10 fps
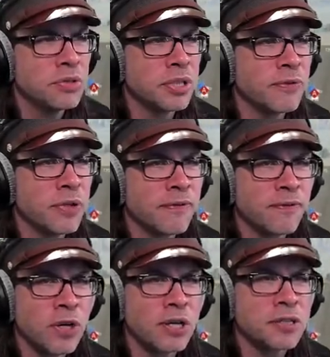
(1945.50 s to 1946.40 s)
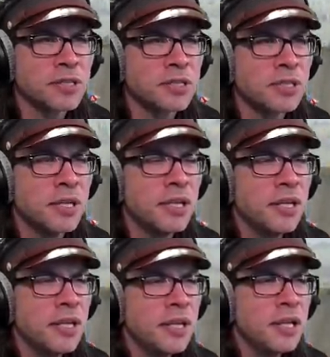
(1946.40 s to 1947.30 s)
different farts.
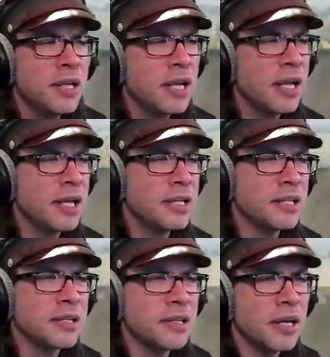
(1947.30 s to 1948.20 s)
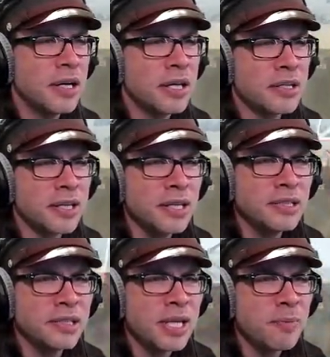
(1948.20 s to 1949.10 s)
And uh, getting
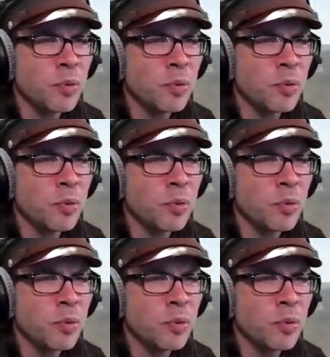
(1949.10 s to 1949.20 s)
to that